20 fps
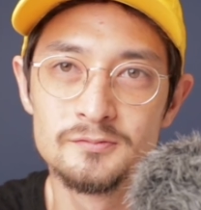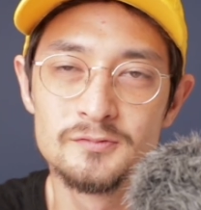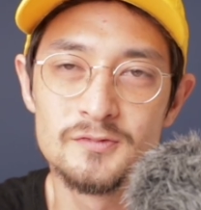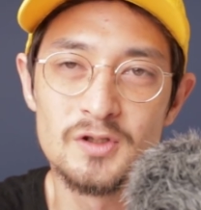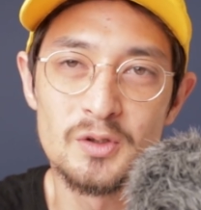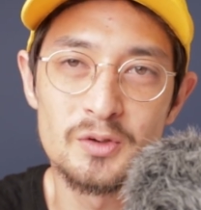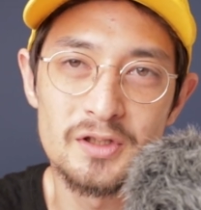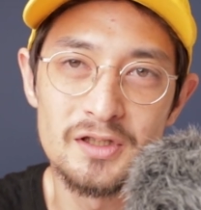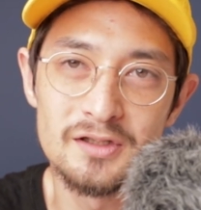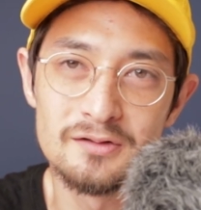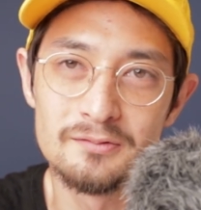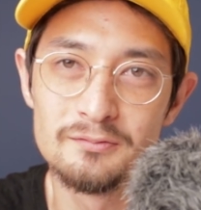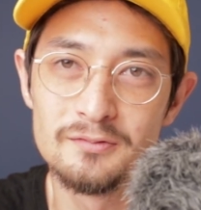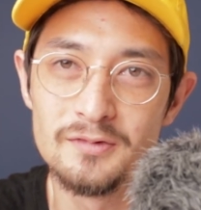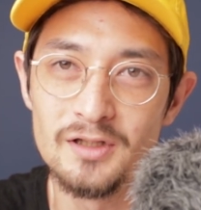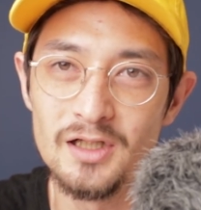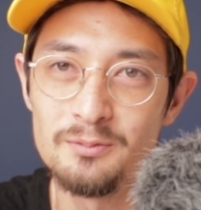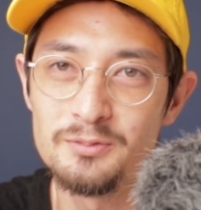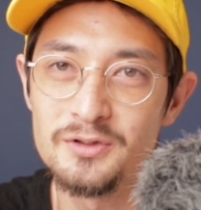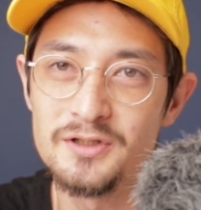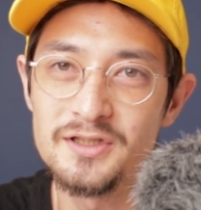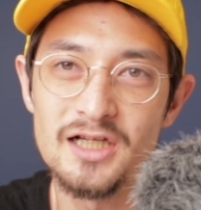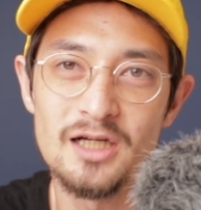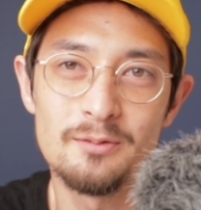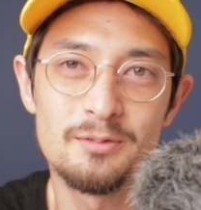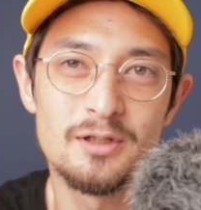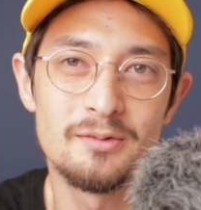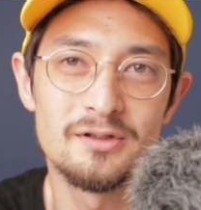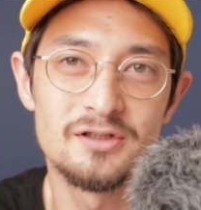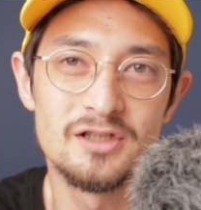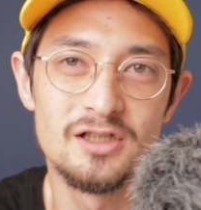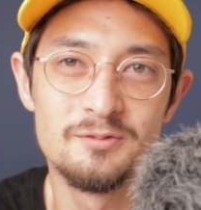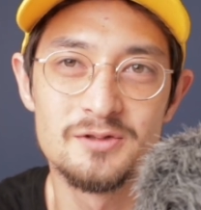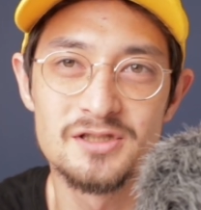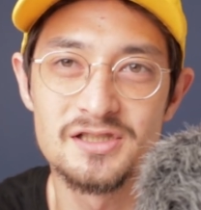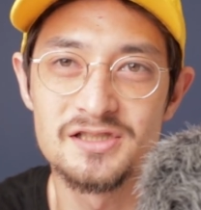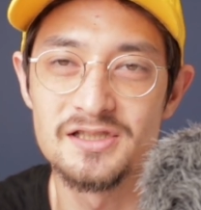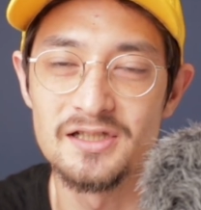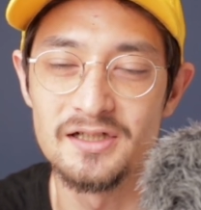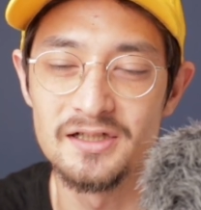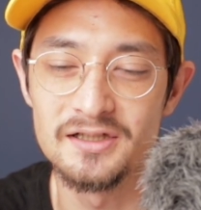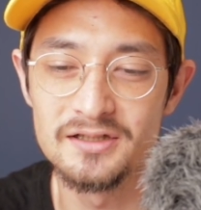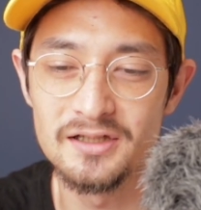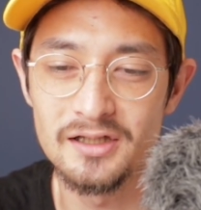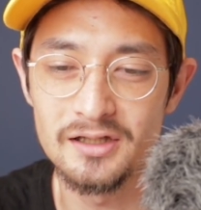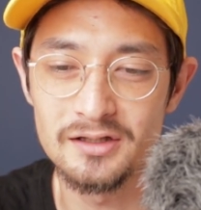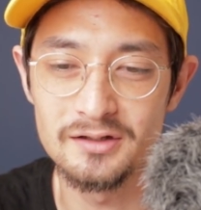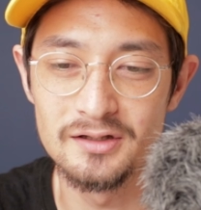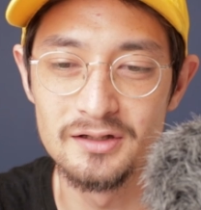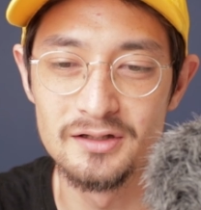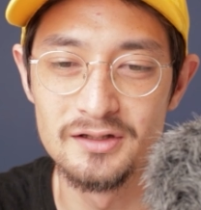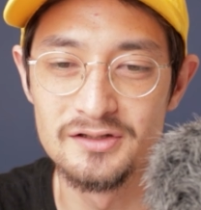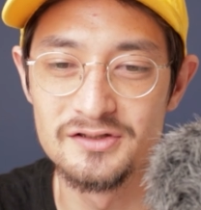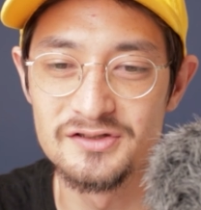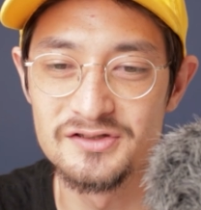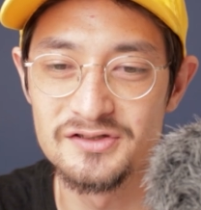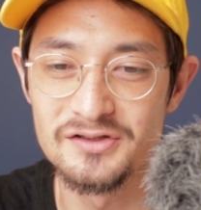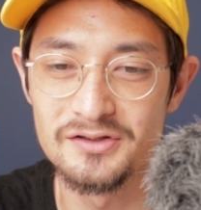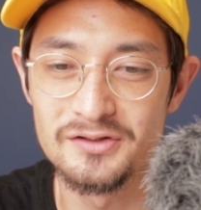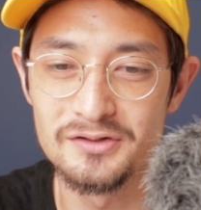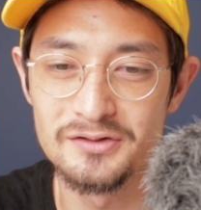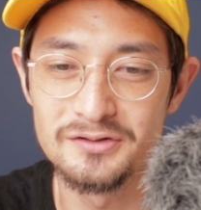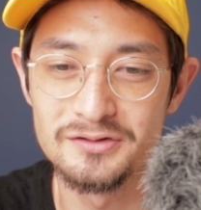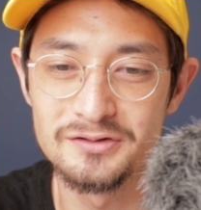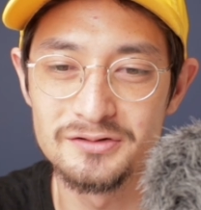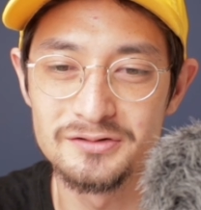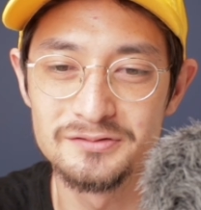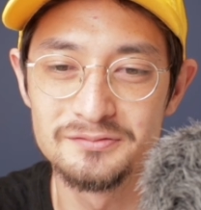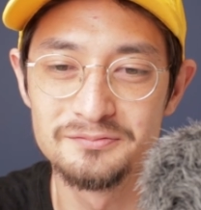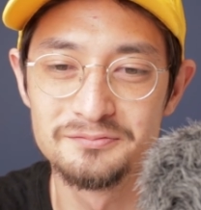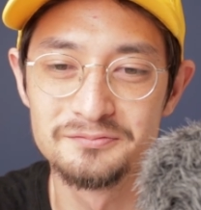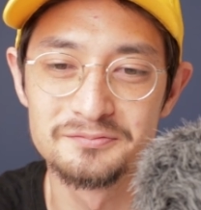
Okay, I'm pretty happy about the images that I got. So